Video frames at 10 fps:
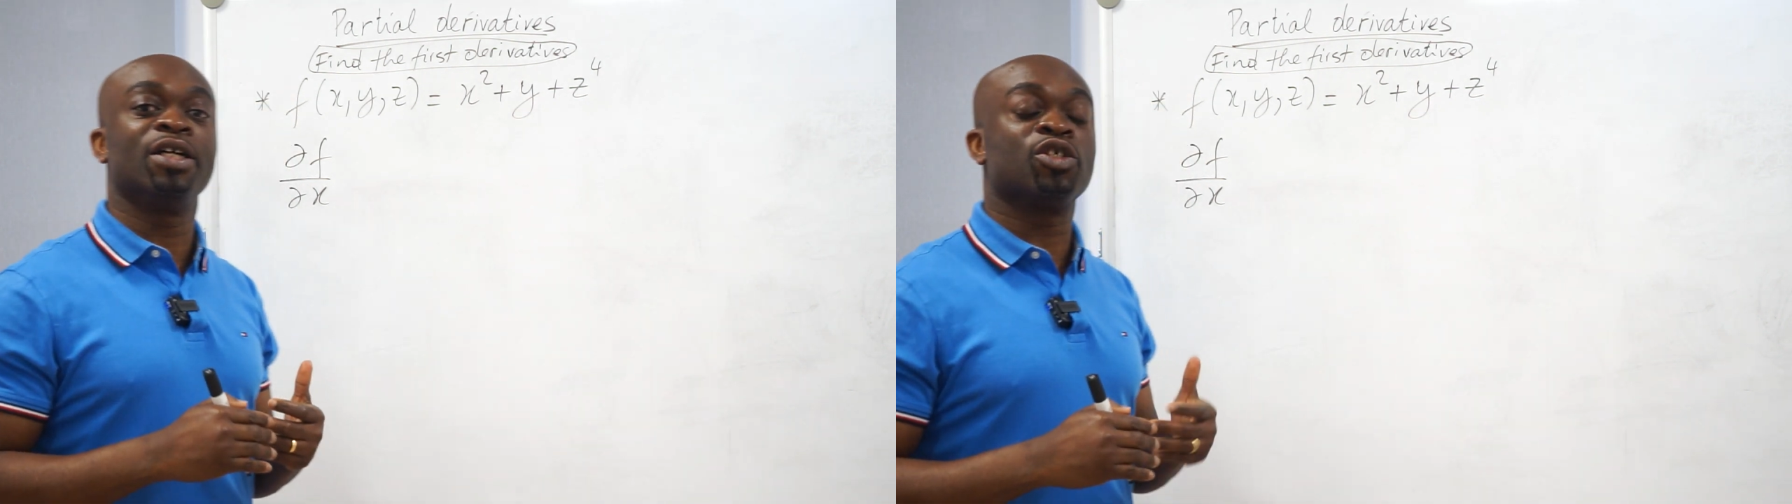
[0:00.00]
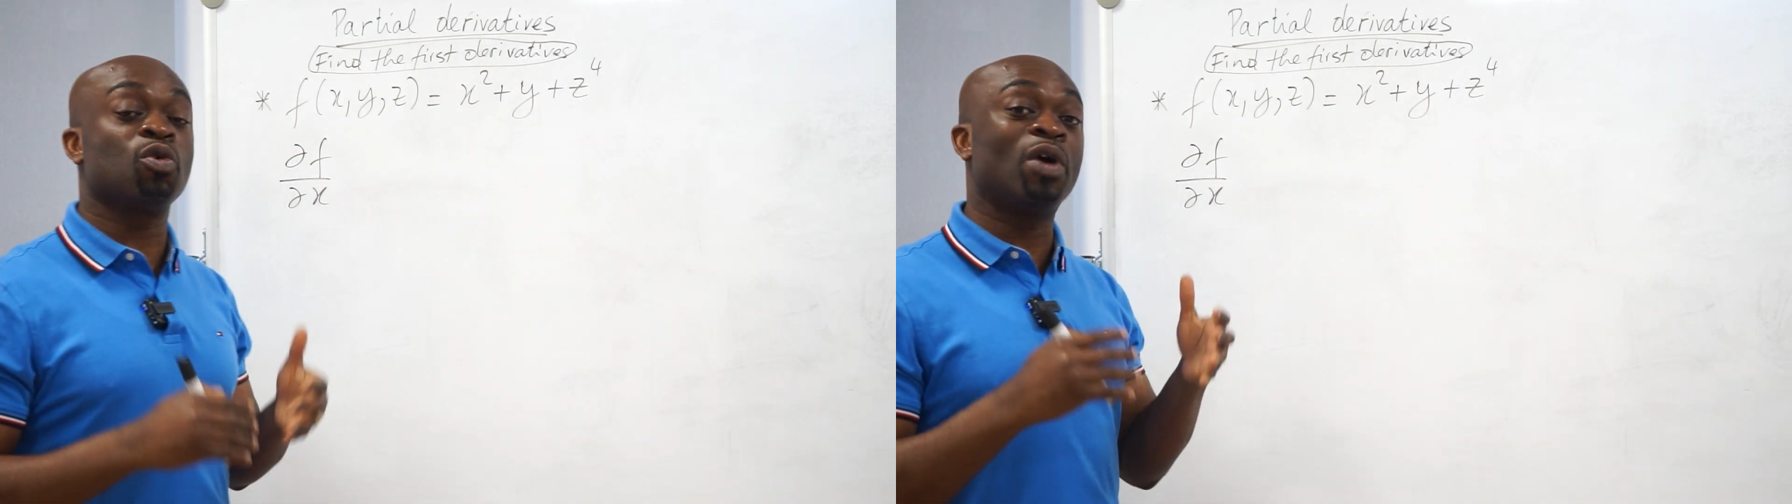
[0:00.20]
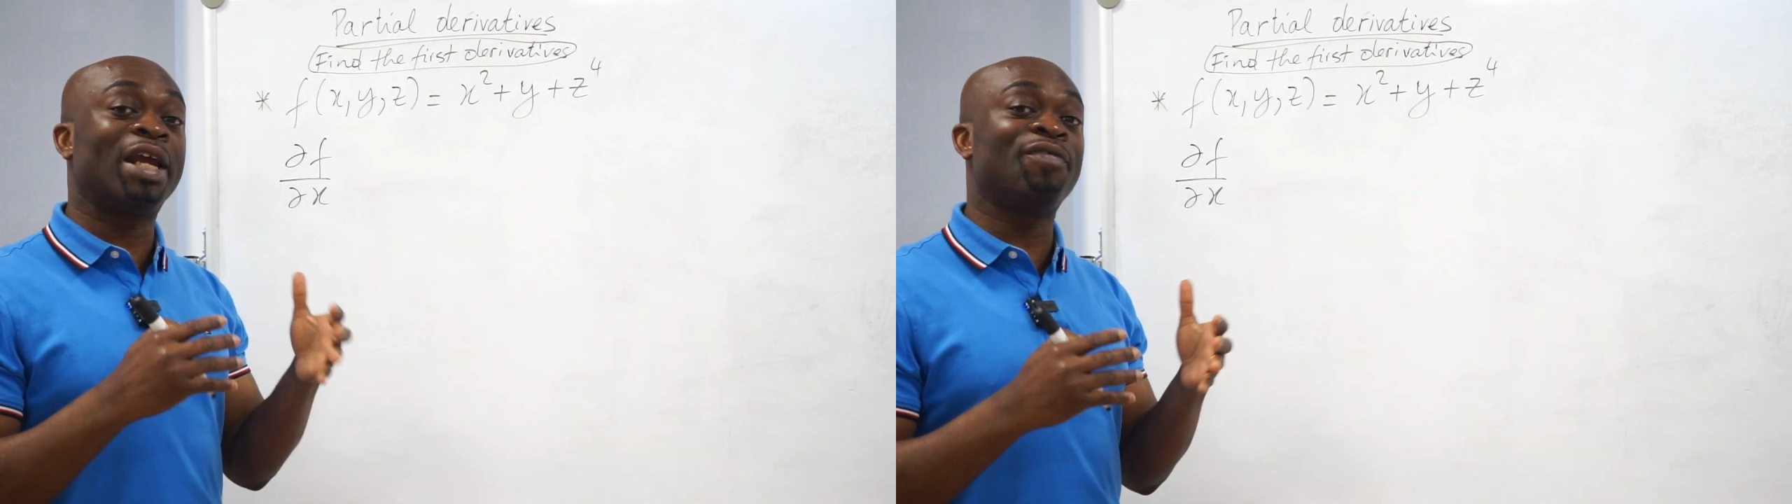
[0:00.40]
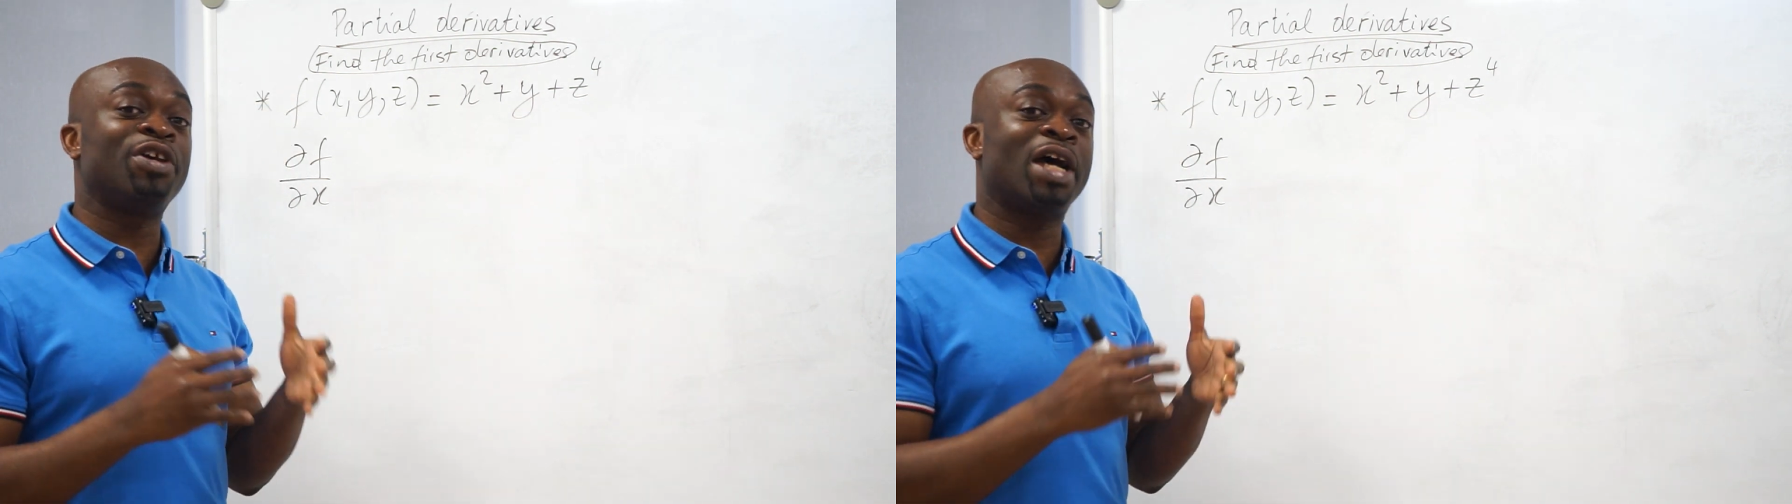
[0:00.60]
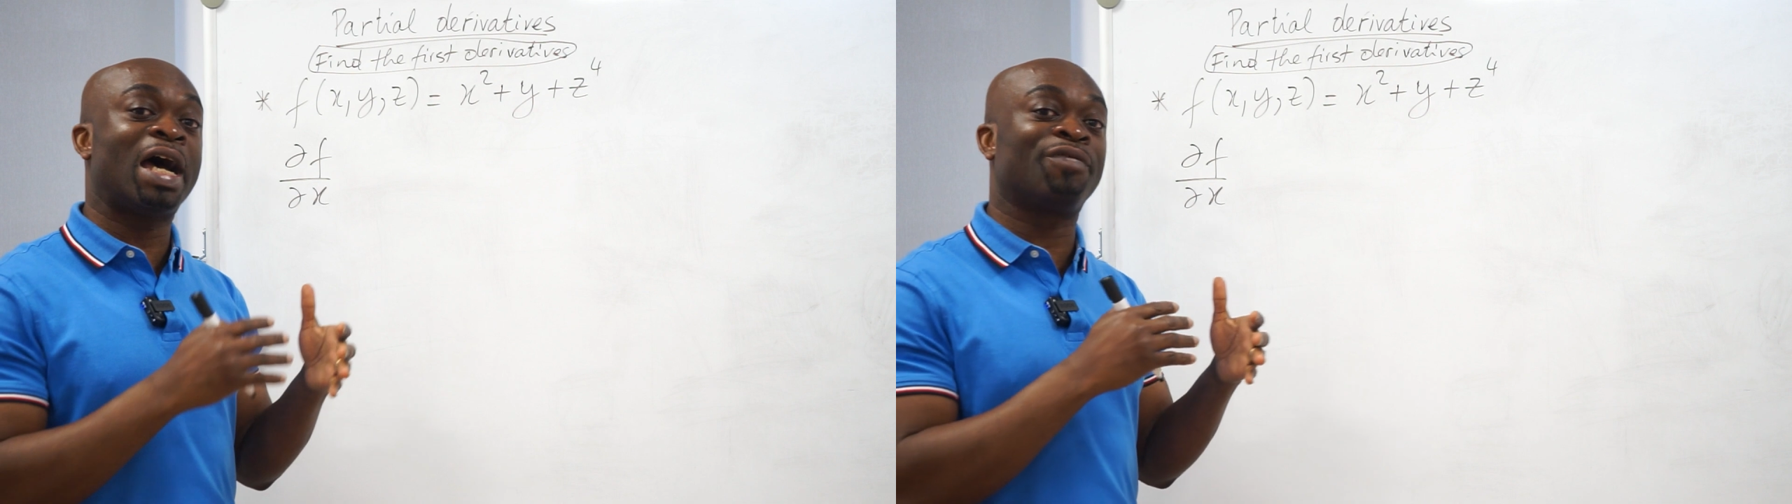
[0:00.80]
So wherever
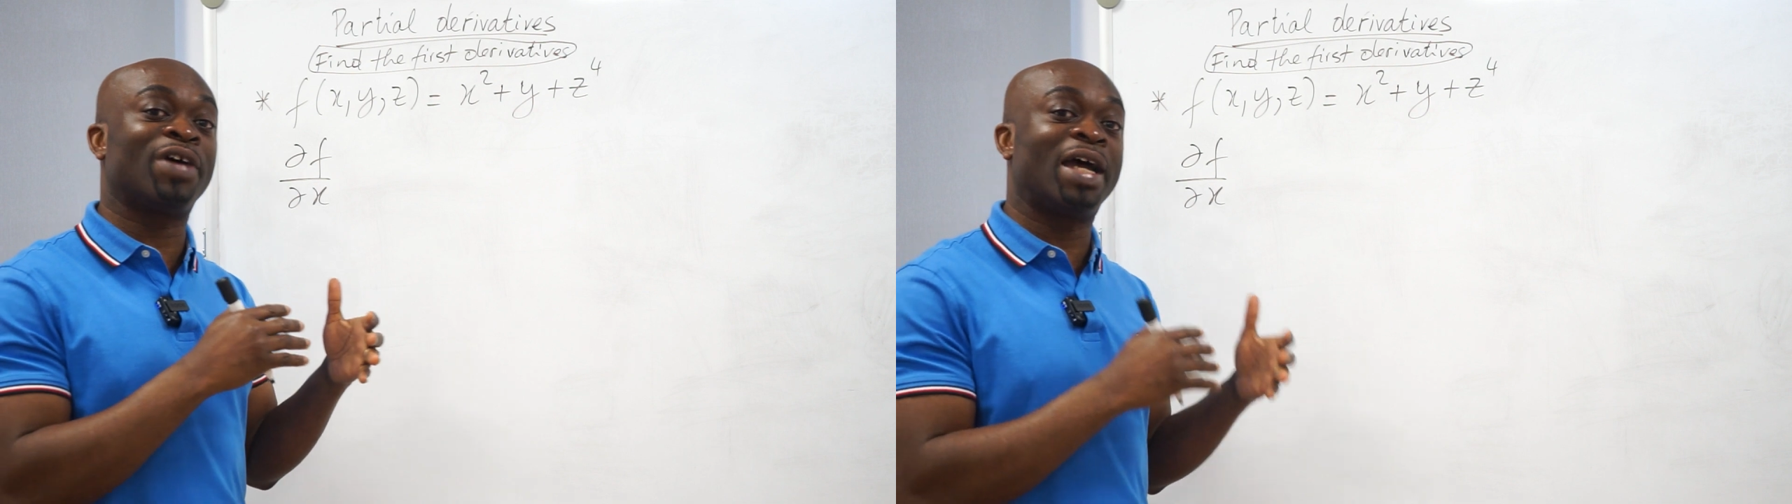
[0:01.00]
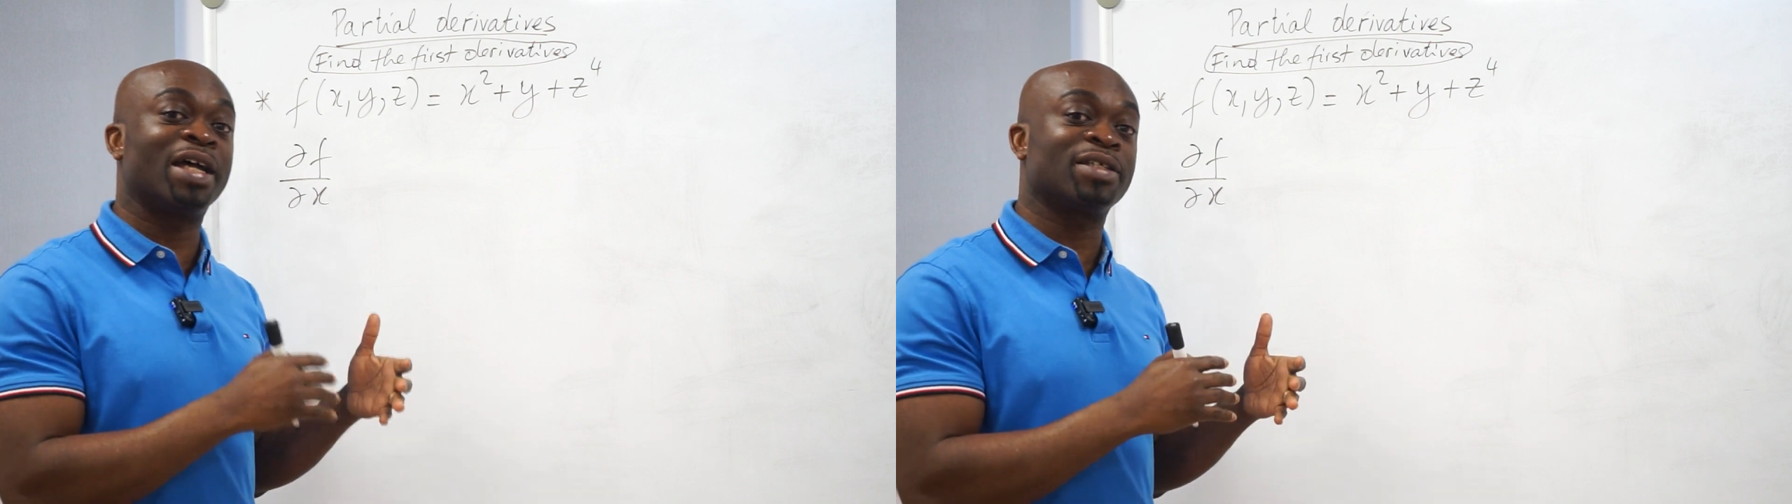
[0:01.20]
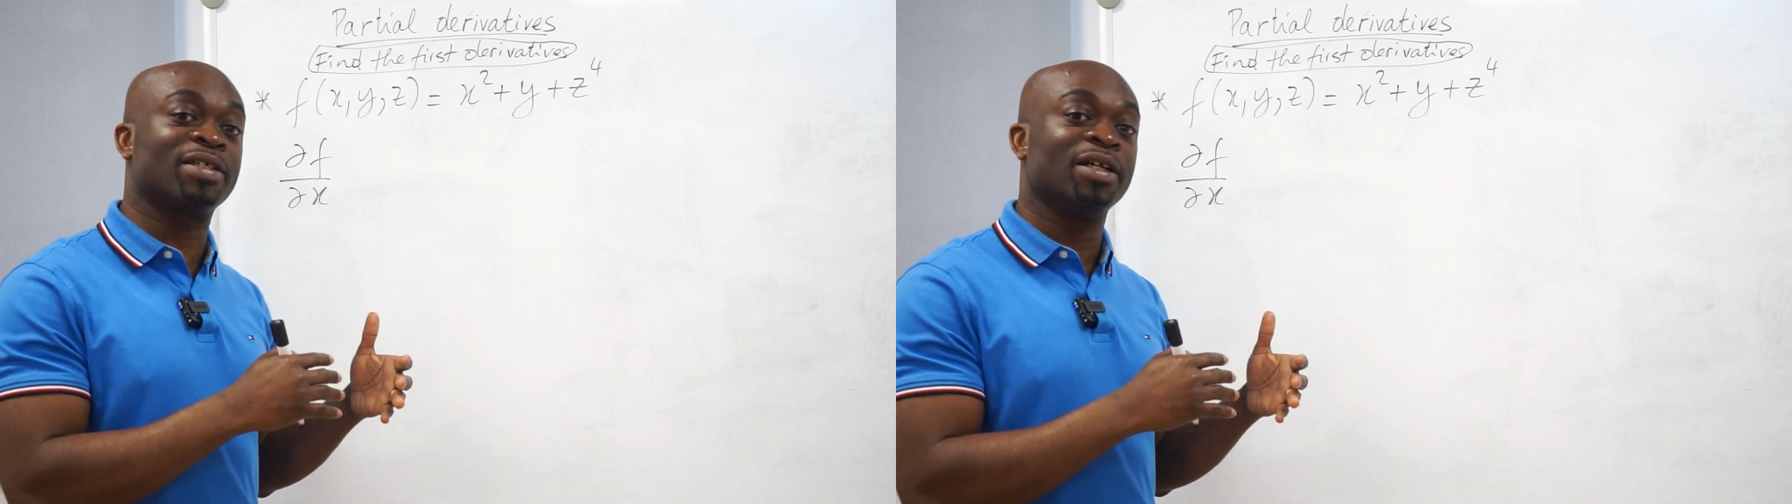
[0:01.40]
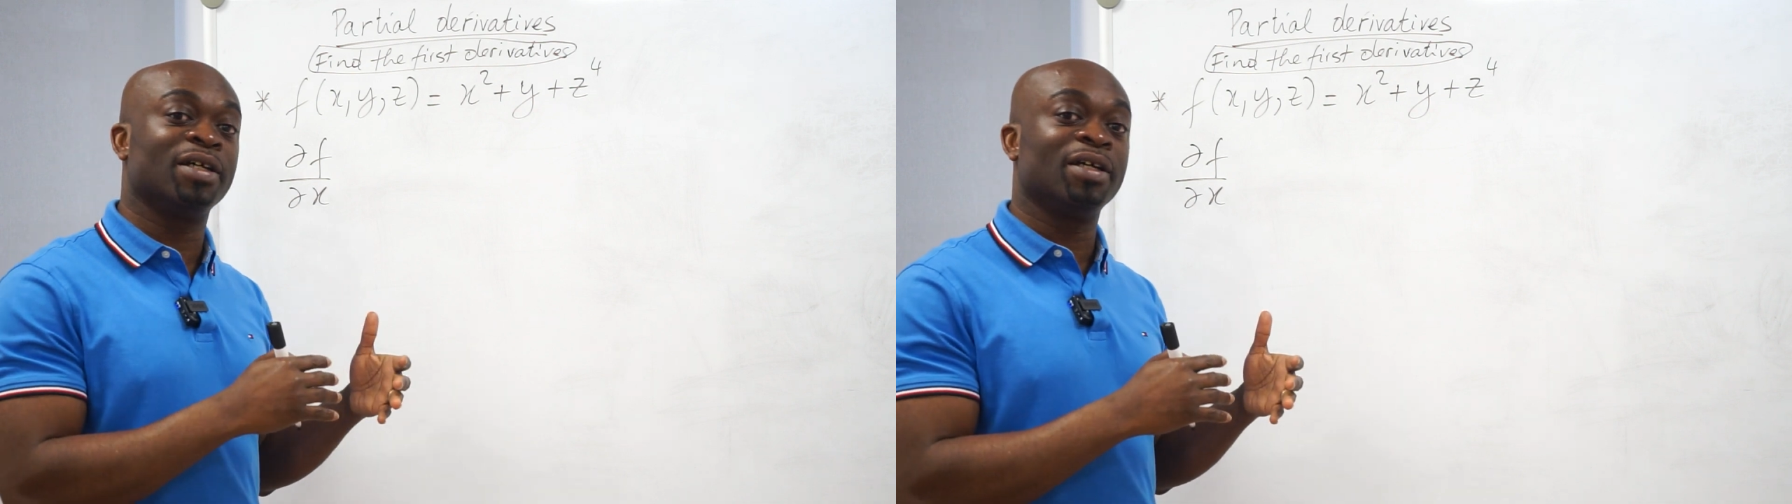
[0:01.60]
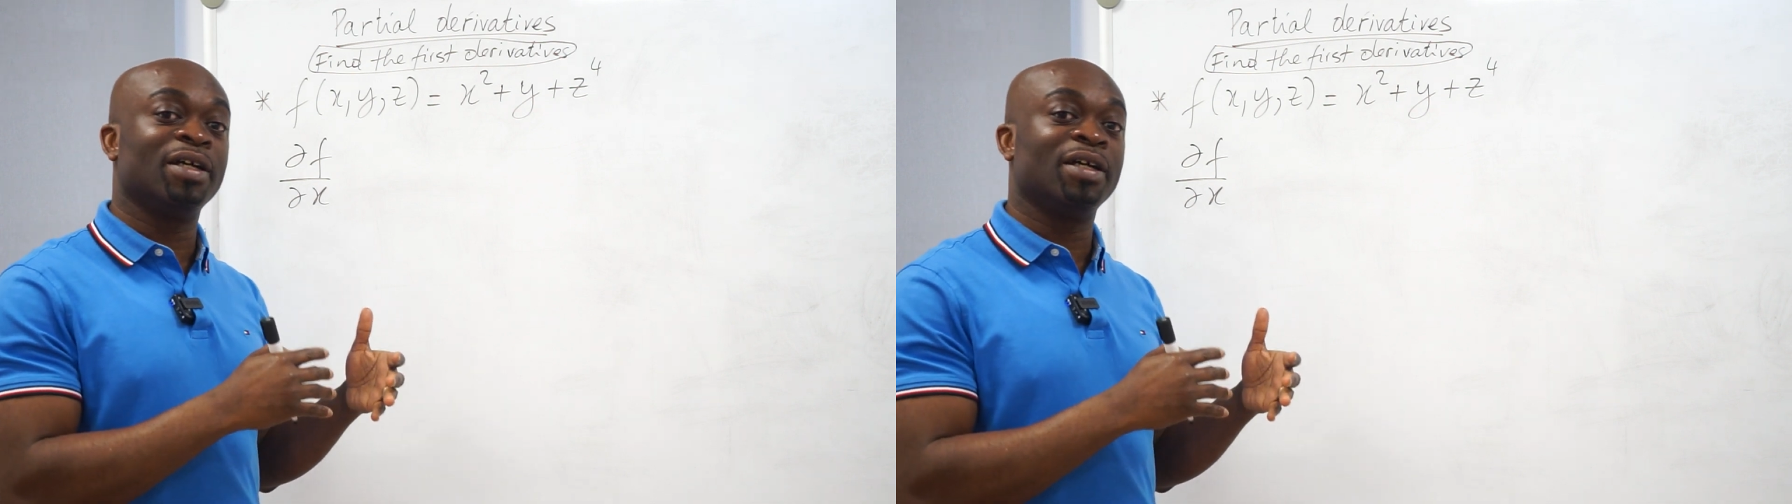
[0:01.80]
you have x,